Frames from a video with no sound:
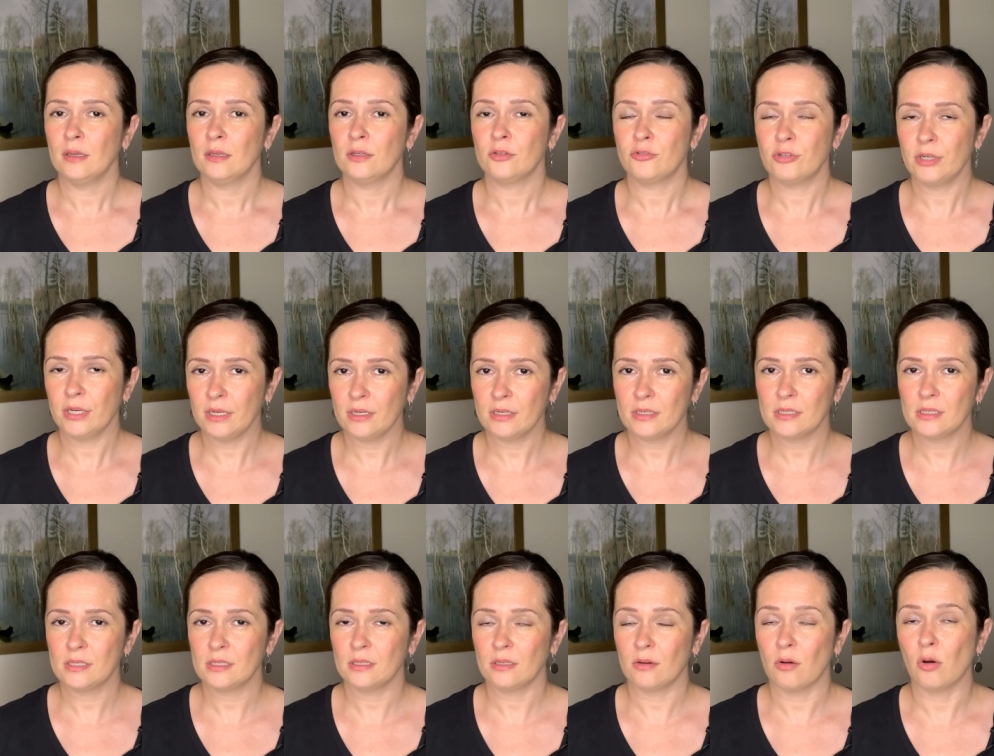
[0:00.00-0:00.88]

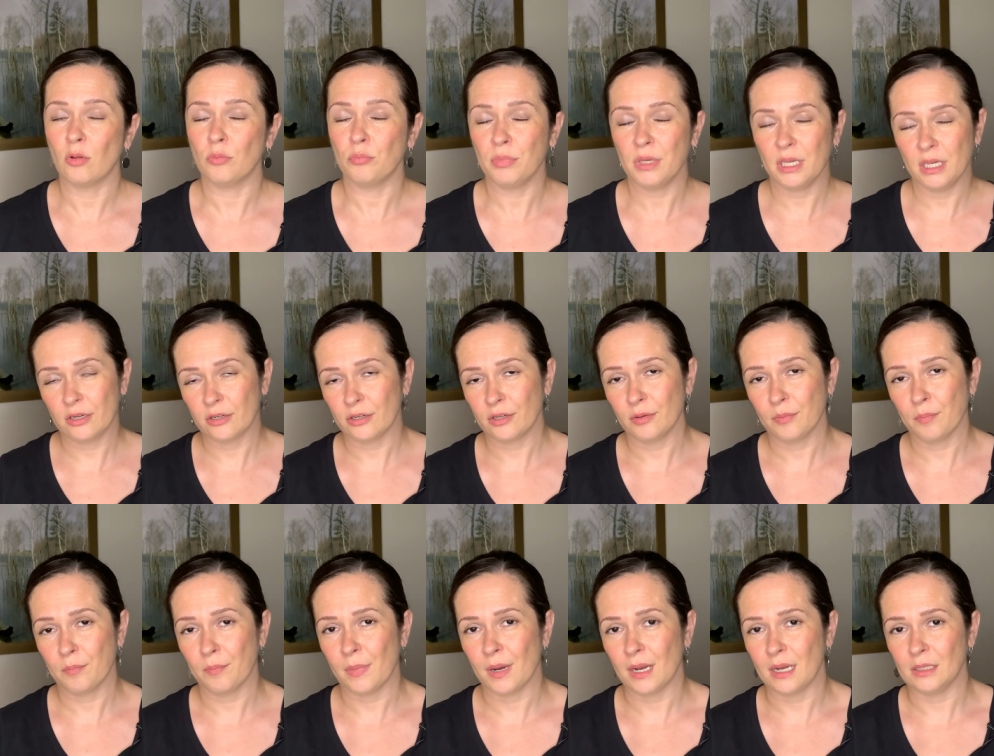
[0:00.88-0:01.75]
drinks, on beer,
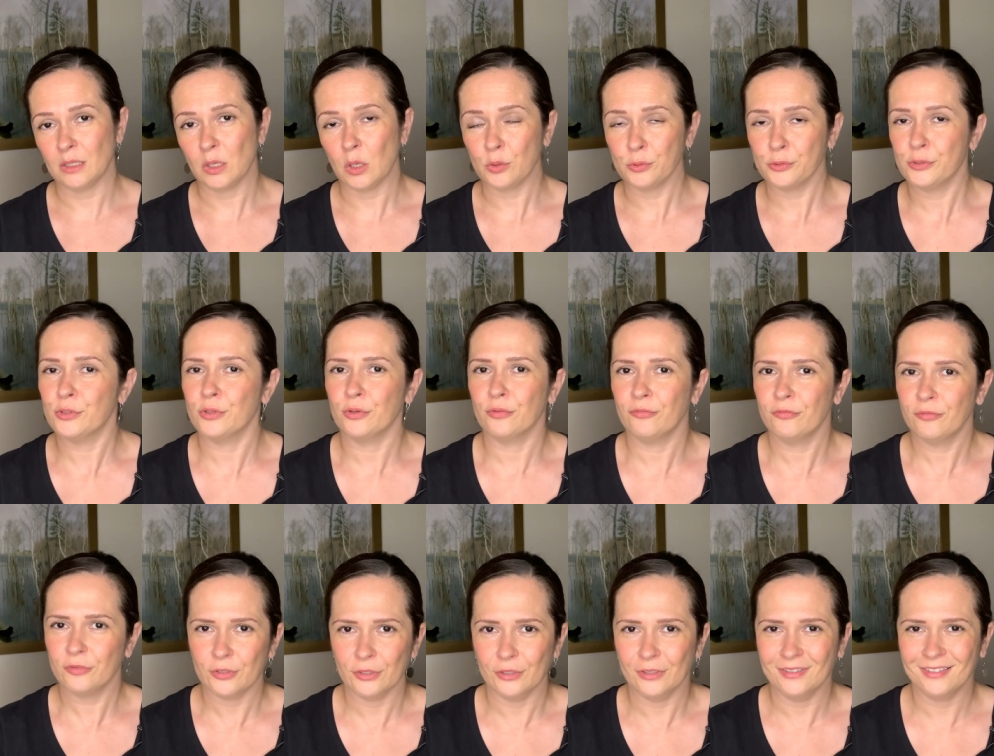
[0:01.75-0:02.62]
but also
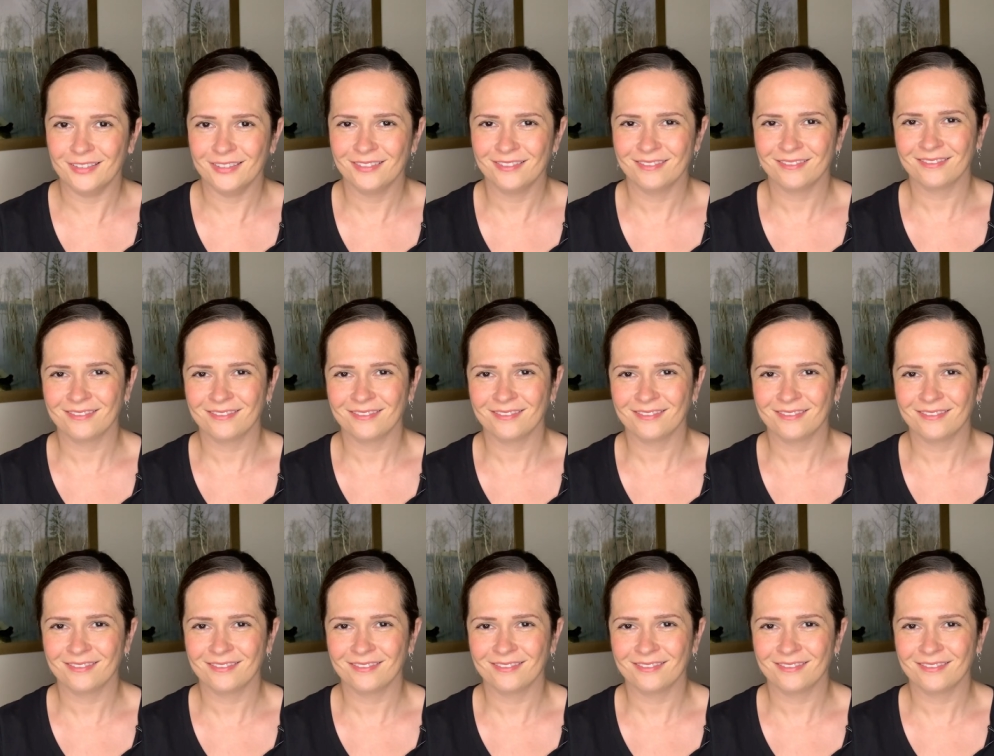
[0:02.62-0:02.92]
food.